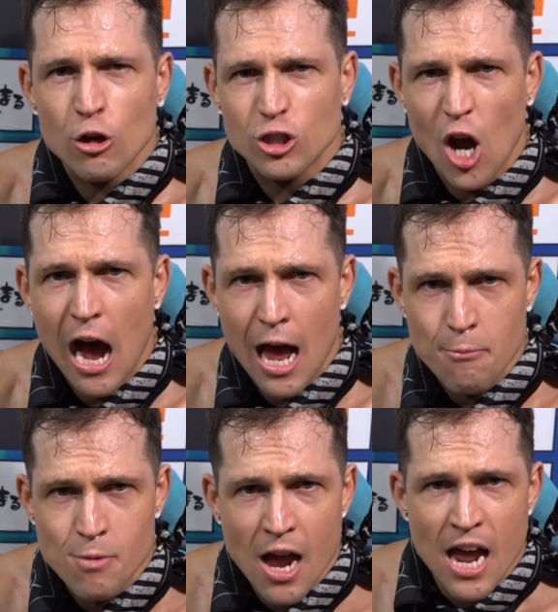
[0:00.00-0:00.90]
your
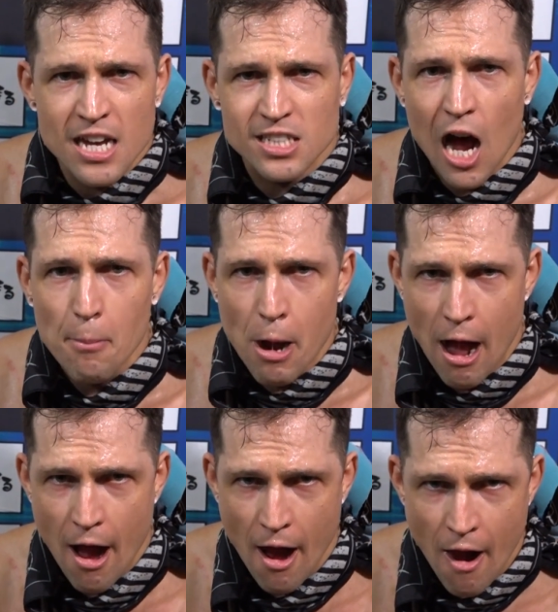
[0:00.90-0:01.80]
time is up.
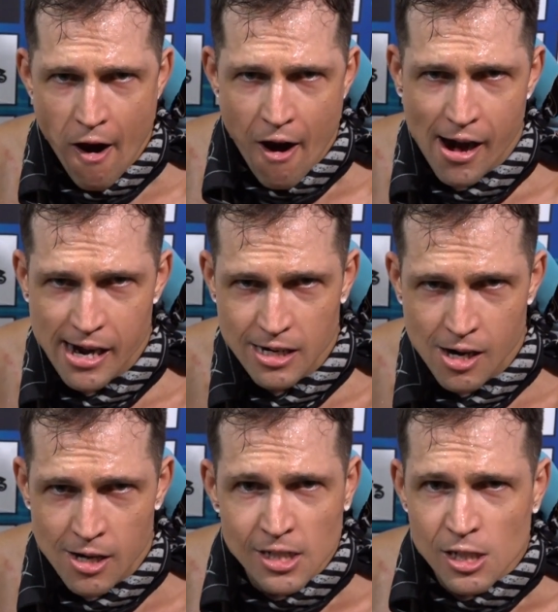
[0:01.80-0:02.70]

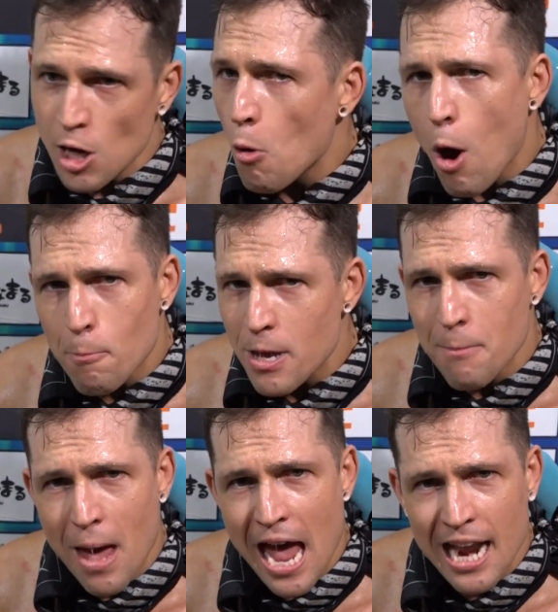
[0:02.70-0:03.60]
So it won't be
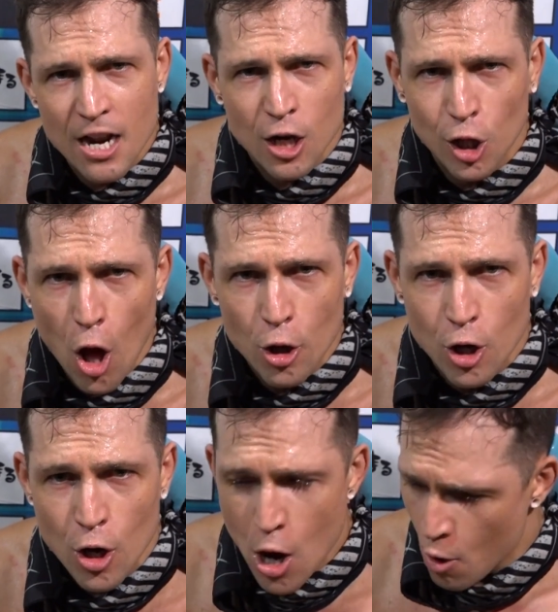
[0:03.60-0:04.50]
a man in a cloak
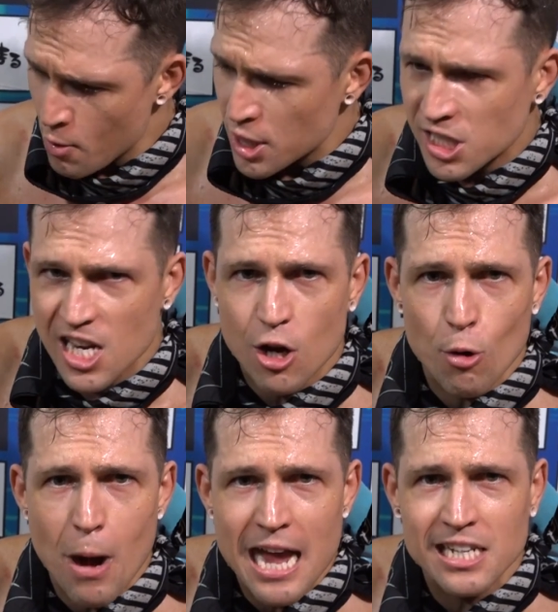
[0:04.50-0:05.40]
with a
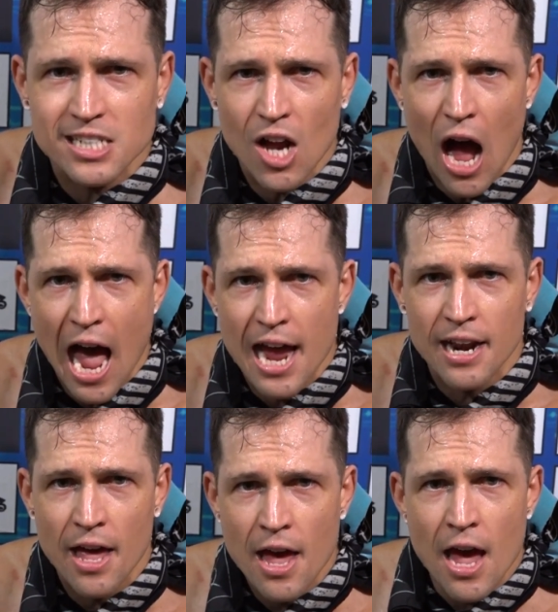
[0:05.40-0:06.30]
sickle by his side.
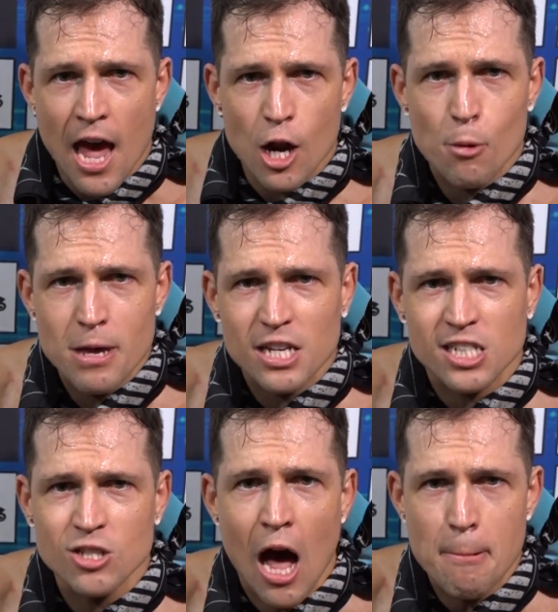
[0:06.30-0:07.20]
It'll be the
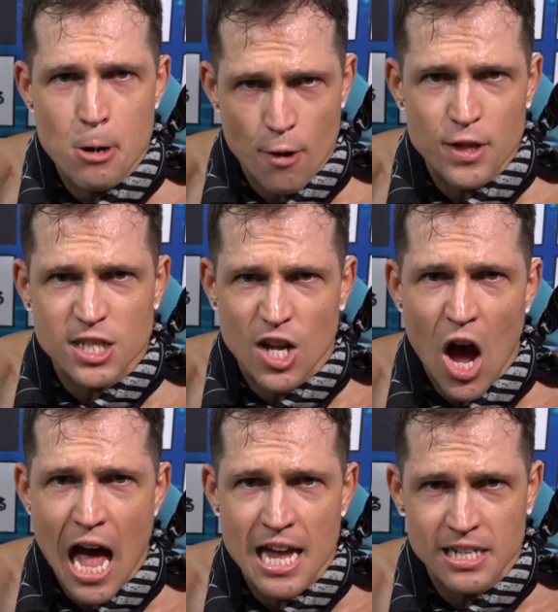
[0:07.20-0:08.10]
sniper of the
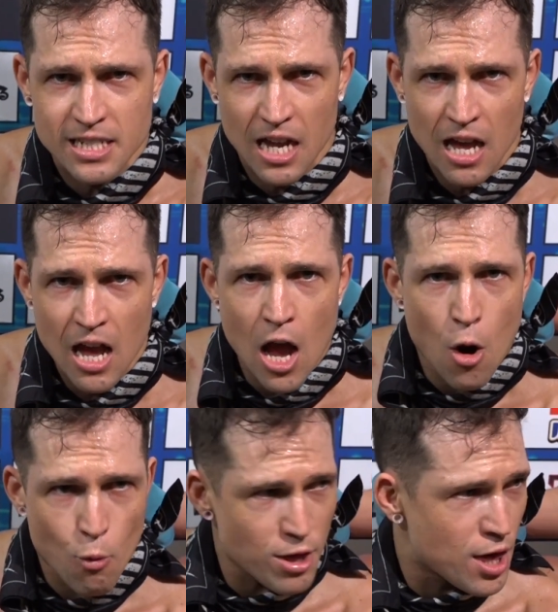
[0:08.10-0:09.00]
skies
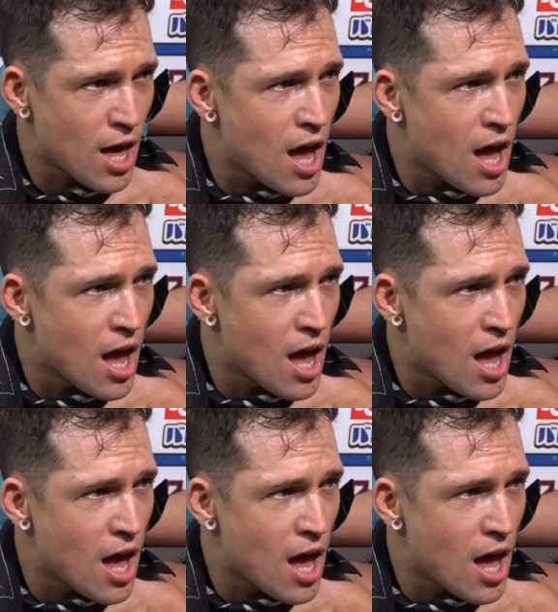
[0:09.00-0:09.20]
with